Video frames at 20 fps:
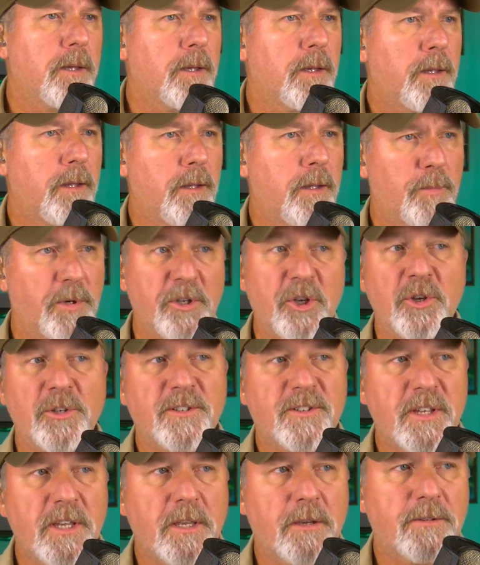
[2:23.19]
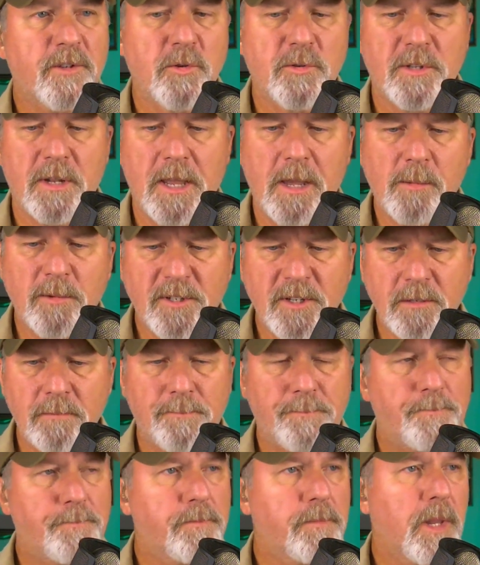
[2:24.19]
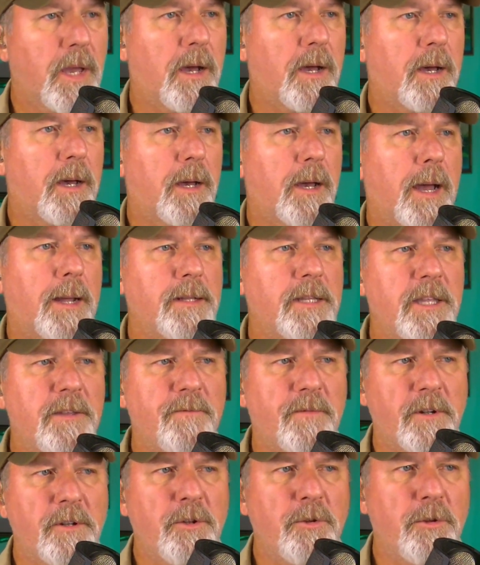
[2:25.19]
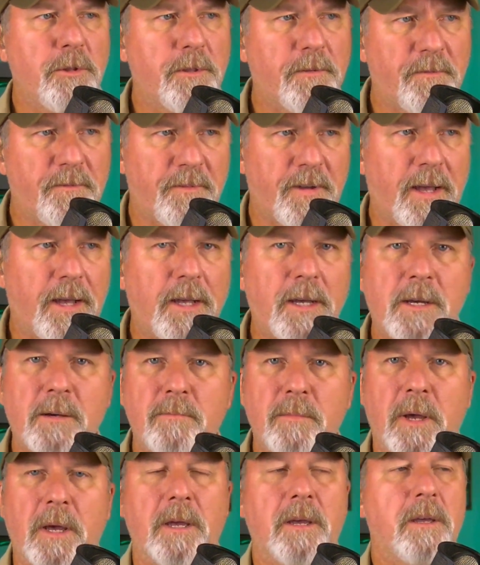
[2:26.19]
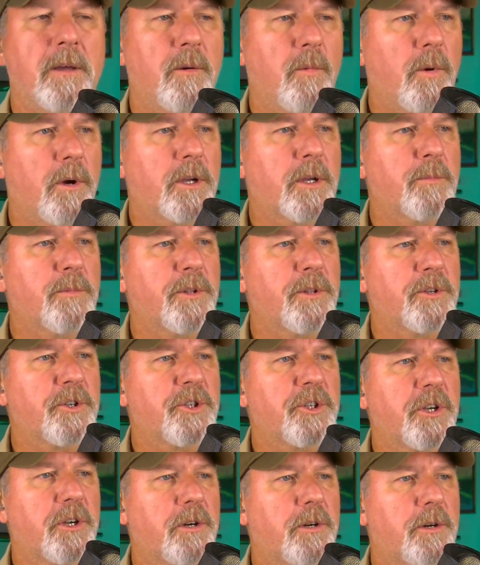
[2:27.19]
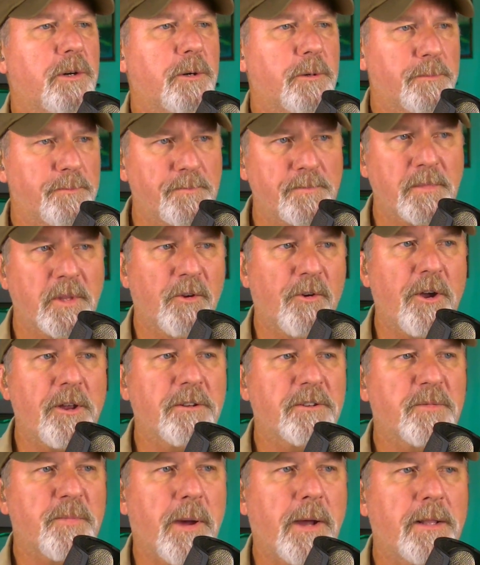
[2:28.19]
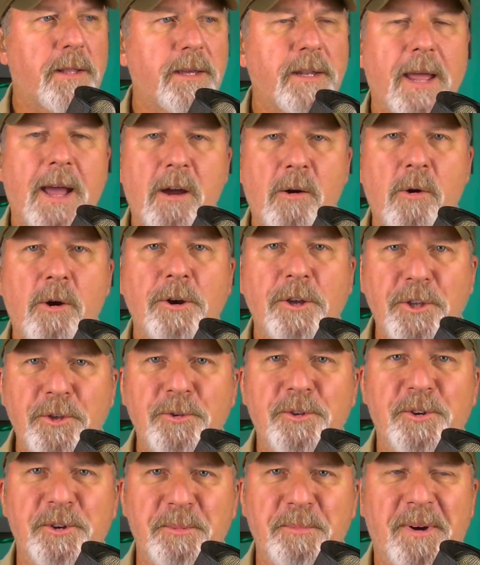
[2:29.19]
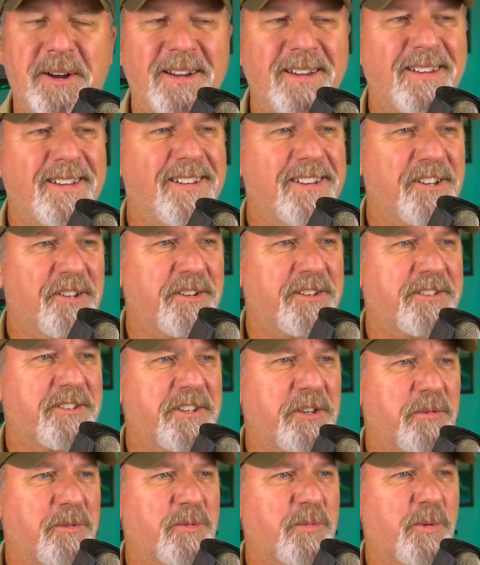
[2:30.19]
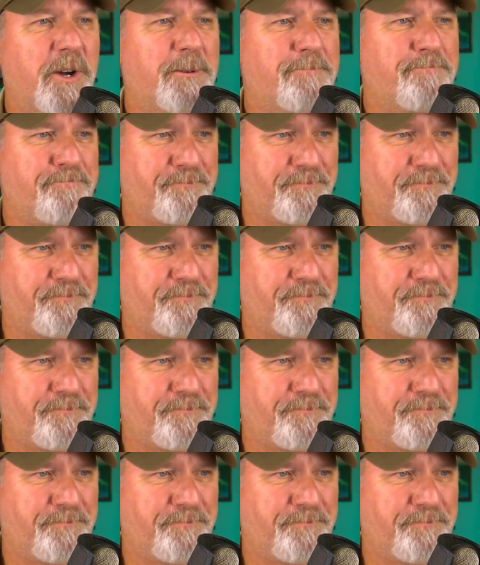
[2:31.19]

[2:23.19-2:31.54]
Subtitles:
But good to see you, Susan Hamilton. Eileen, funny you to the farm. Welcome to the show. Creator Spotlight, how are you doing, Mike? Good to see you as well.